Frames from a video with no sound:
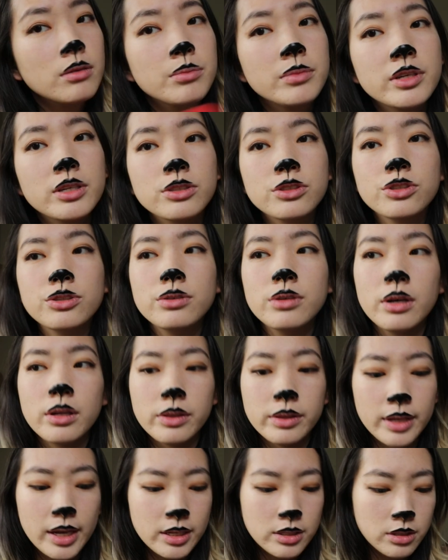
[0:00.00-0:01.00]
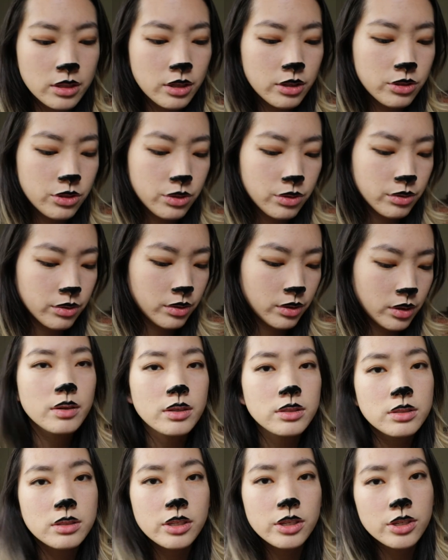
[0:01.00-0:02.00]
I'm gonna do a nice contour
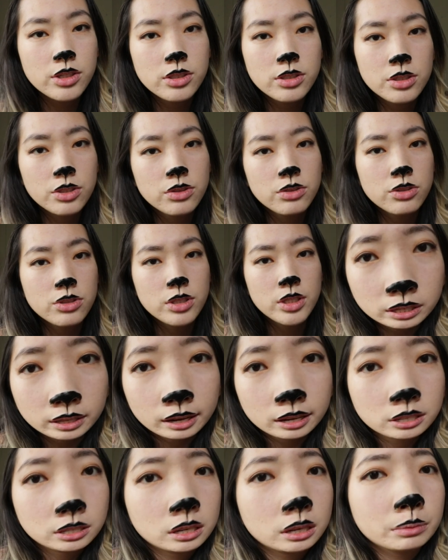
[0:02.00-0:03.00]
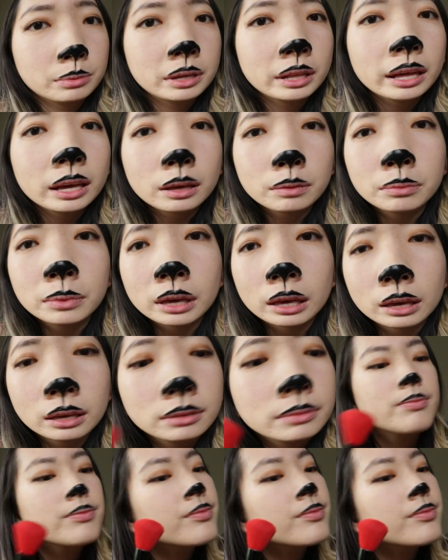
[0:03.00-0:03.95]
because deers are usually not chubby like me.